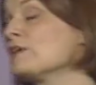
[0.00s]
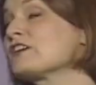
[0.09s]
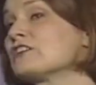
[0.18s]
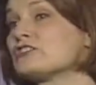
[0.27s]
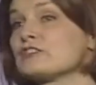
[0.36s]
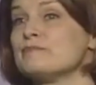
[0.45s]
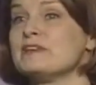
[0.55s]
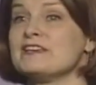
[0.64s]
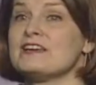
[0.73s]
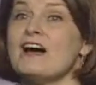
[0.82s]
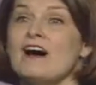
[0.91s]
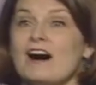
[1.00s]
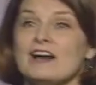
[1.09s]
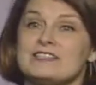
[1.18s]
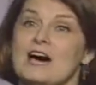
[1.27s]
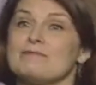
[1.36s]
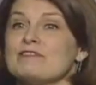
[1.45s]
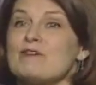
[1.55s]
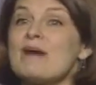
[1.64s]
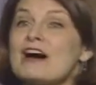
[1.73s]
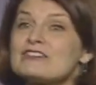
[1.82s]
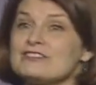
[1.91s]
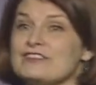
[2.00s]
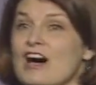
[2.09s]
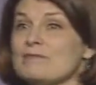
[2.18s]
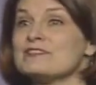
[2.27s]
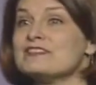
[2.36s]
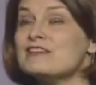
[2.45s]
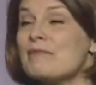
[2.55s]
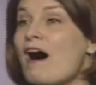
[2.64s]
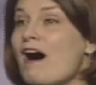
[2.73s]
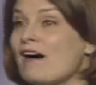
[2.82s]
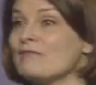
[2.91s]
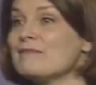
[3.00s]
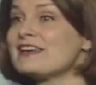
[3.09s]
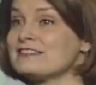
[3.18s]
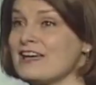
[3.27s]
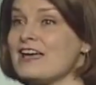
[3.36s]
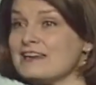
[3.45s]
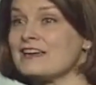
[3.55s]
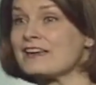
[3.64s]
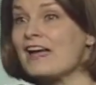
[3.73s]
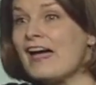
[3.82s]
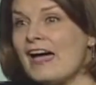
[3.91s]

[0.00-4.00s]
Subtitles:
we could just be on top of a mountaintop in Nepal meditating